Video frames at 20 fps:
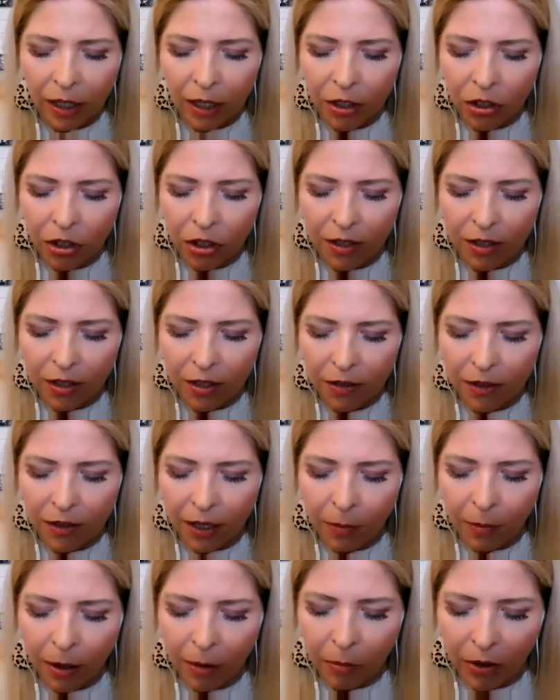In Jesus'
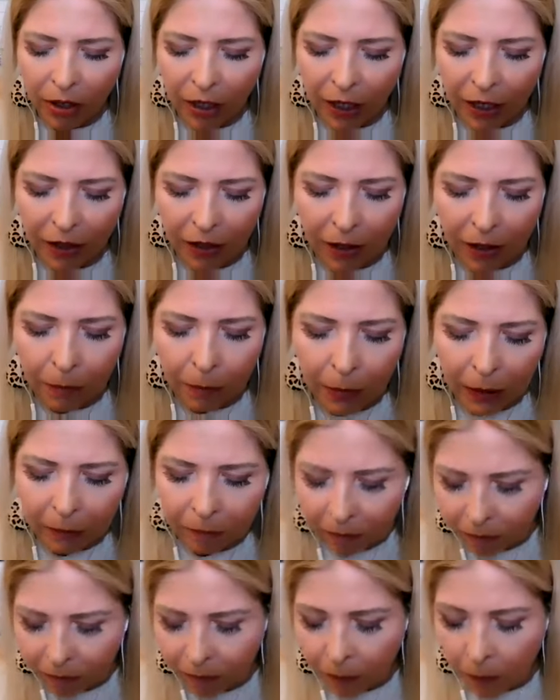name I pray,
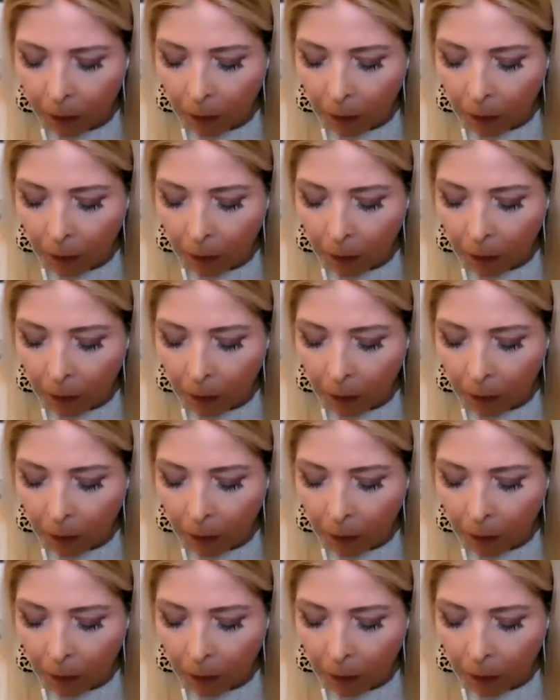amen.